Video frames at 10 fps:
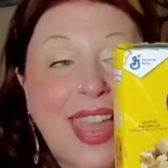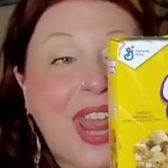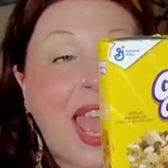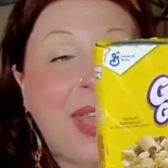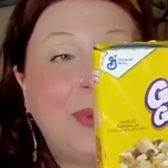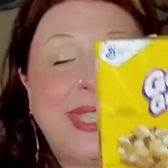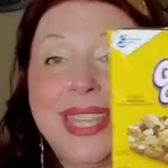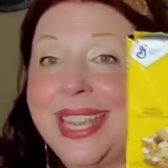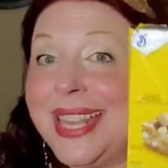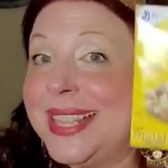and I was
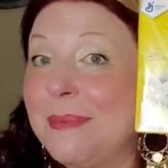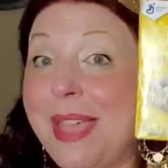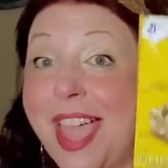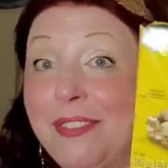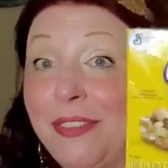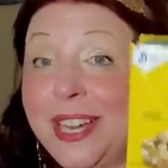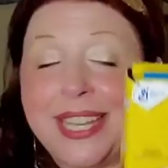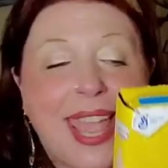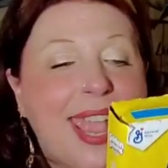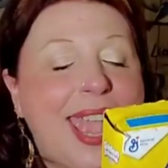eating them
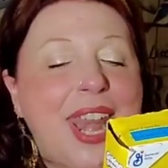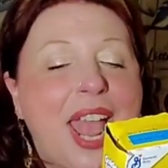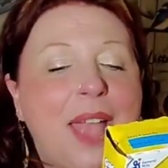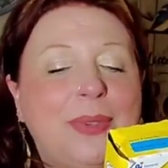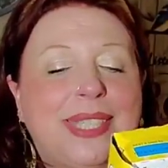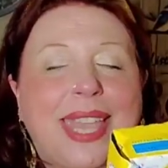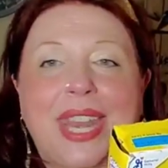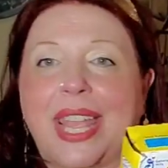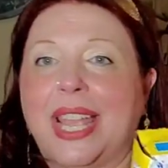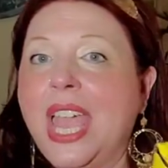every day, and I was
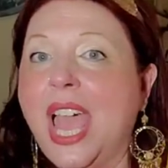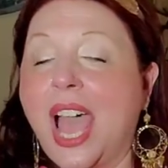getting,